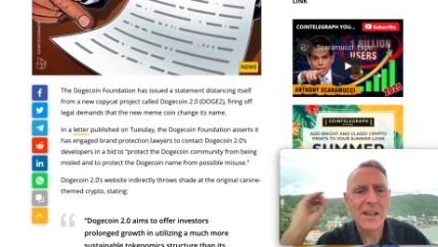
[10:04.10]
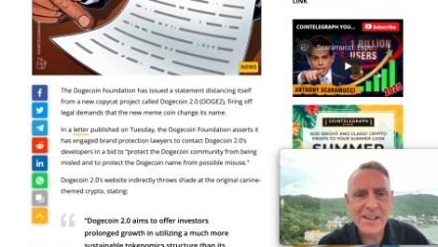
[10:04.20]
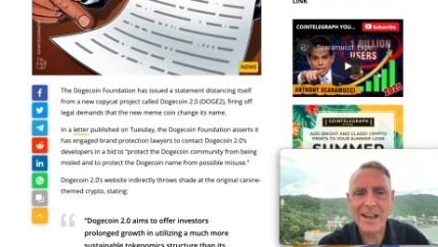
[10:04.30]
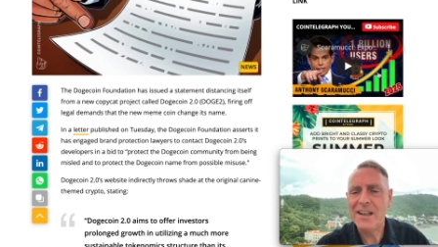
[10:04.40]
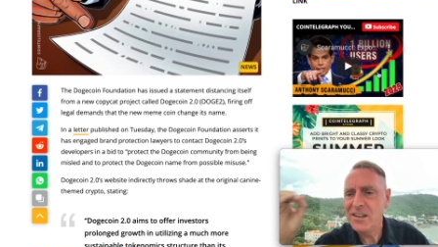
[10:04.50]

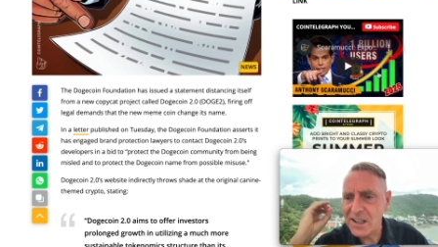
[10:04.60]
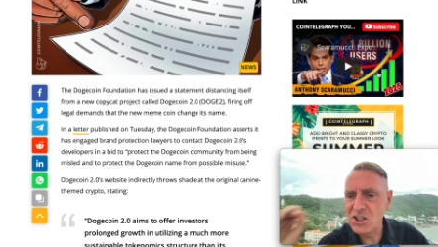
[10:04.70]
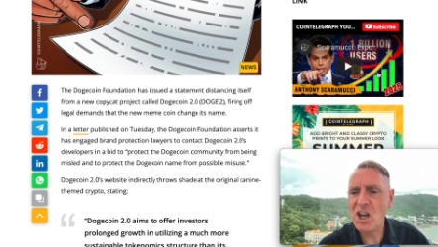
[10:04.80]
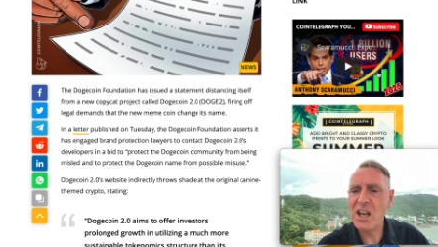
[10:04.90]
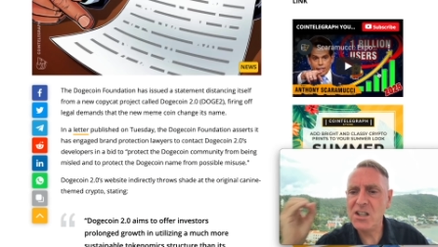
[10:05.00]
that they
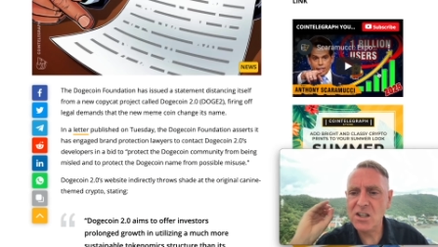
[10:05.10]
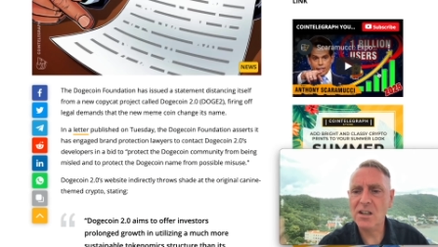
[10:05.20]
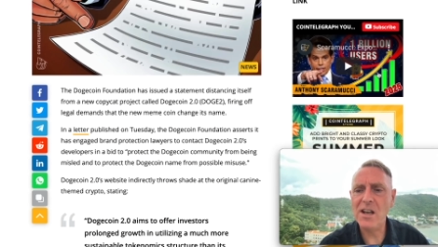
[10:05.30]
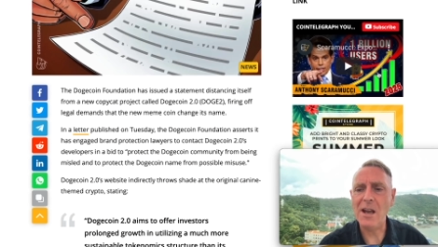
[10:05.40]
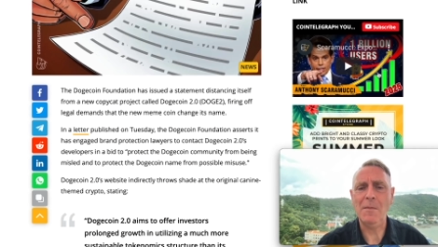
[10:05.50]
change the
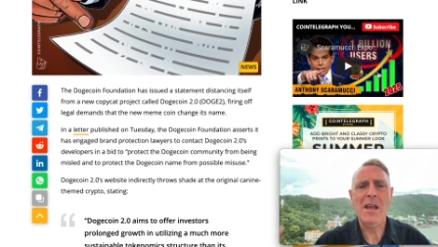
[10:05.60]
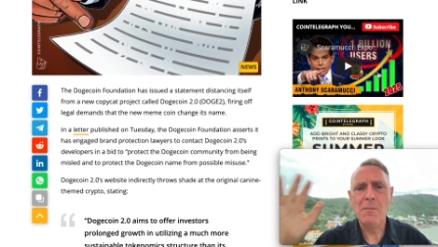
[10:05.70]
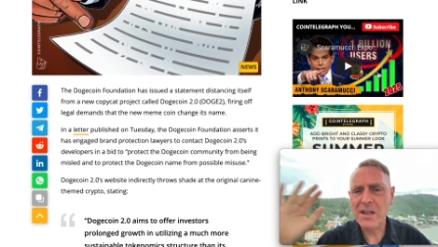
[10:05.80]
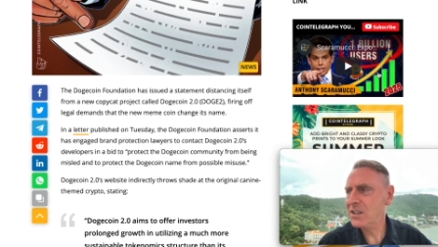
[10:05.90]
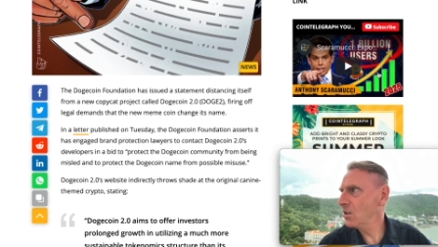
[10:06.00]
name,
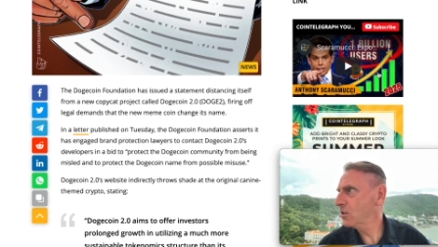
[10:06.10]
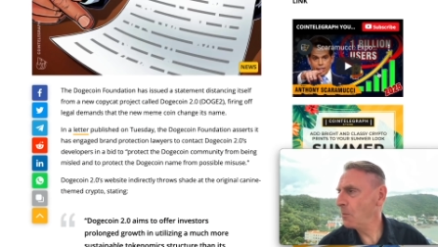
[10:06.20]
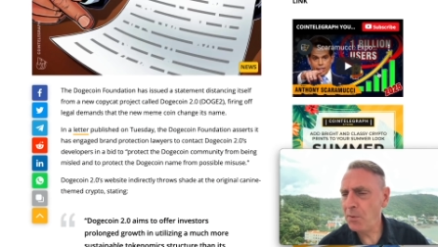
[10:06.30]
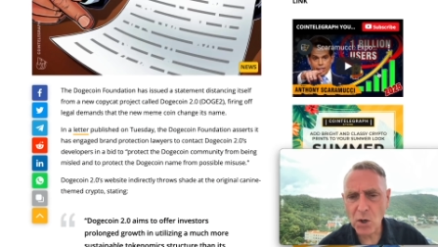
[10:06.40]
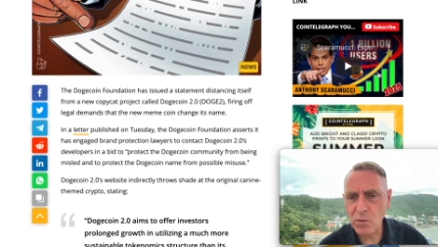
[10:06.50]
because it's a
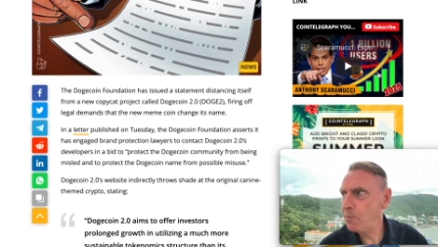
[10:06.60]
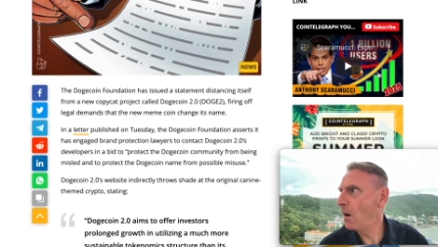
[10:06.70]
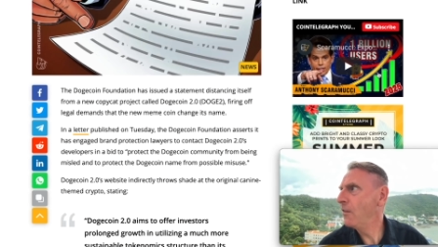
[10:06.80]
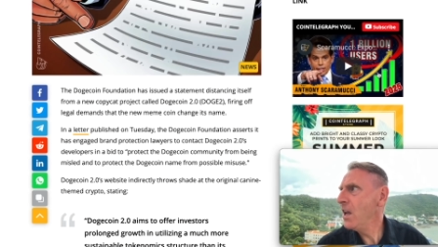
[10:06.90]
pure ripoff.